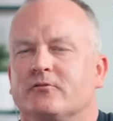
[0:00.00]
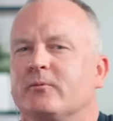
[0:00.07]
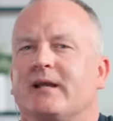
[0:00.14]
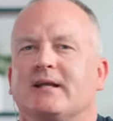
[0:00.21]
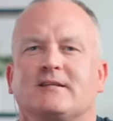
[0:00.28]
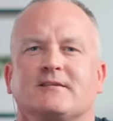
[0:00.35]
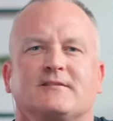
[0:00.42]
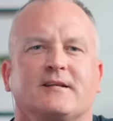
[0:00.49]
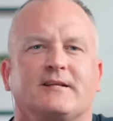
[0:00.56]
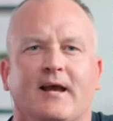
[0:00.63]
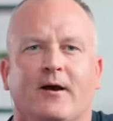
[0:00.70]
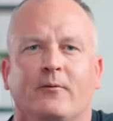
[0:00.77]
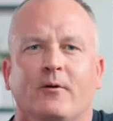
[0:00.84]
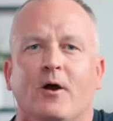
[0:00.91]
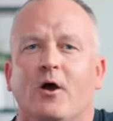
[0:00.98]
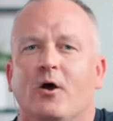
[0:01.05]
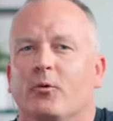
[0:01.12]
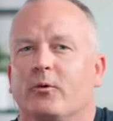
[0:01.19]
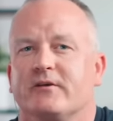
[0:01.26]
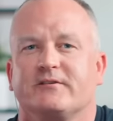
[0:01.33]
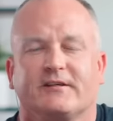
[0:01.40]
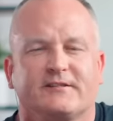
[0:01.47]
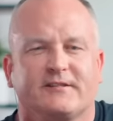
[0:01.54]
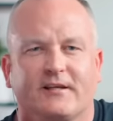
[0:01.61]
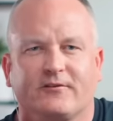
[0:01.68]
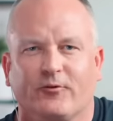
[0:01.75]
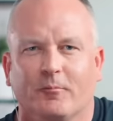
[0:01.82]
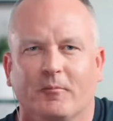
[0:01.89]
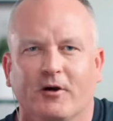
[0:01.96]
So we get to sit down with
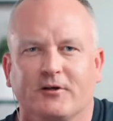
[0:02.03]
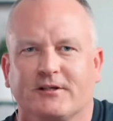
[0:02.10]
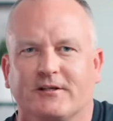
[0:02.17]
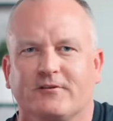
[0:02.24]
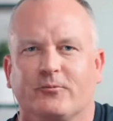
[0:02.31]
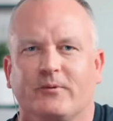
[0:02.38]
successful merchants.